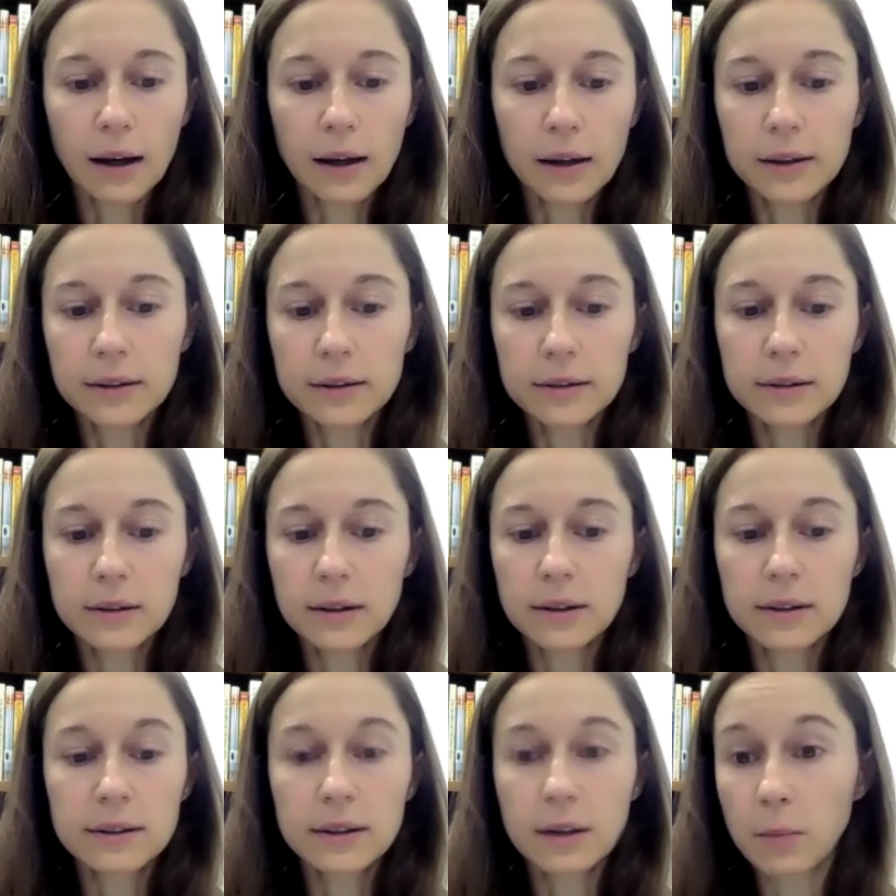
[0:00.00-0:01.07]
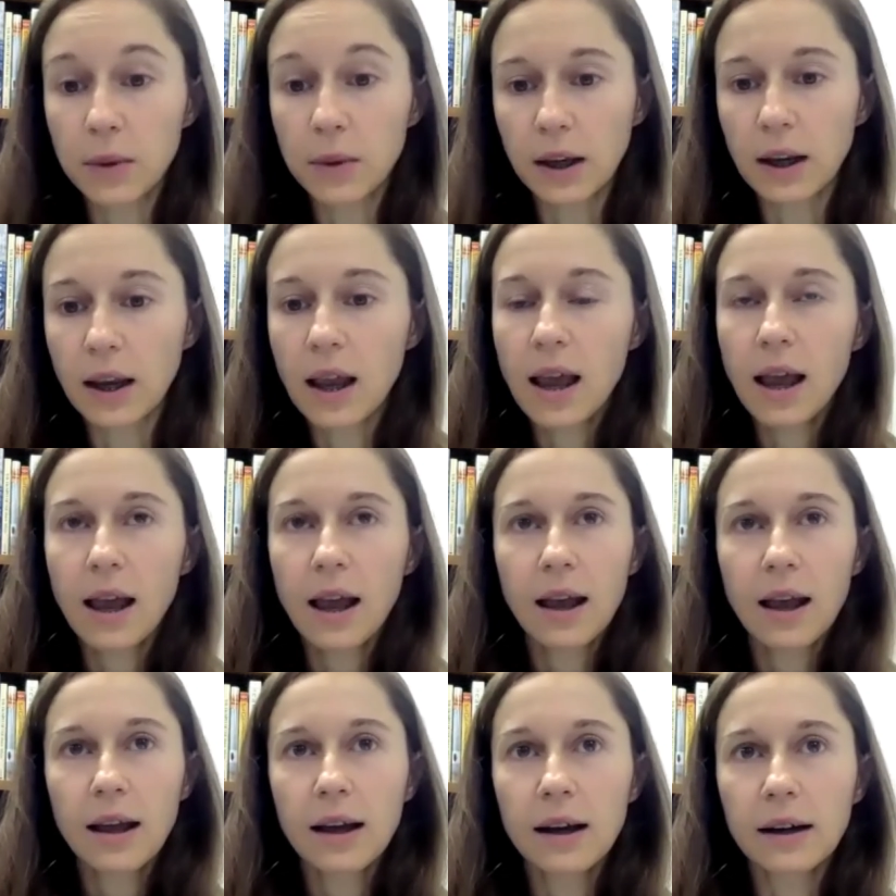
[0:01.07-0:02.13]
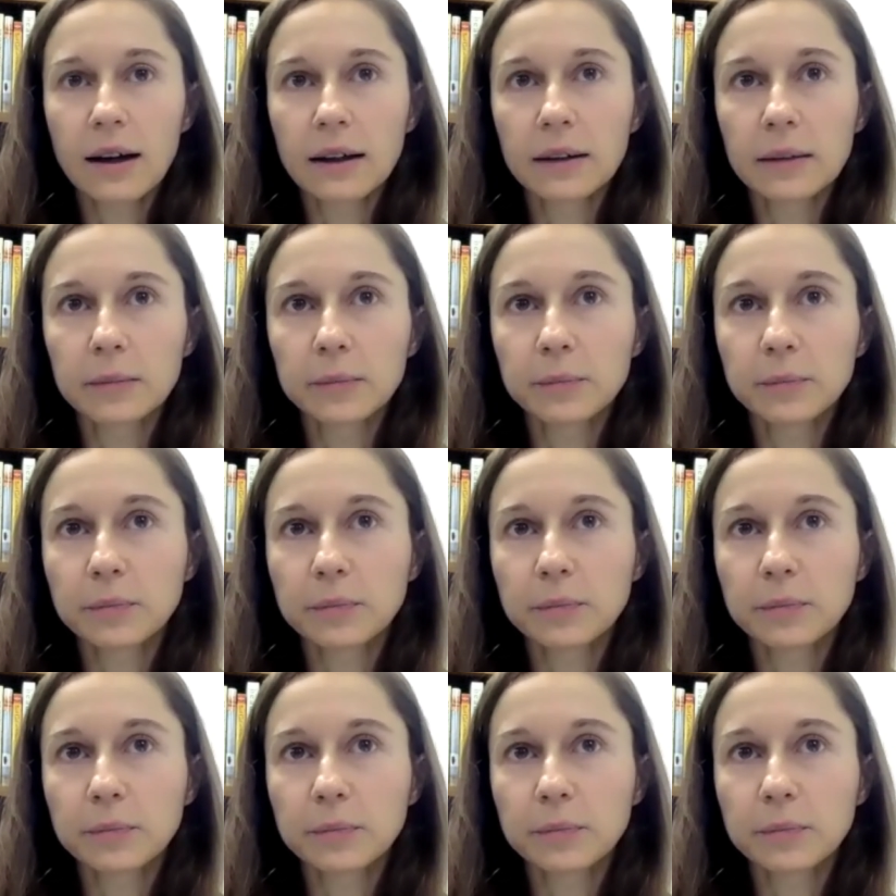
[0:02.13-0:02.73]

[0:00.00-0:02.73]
in something, and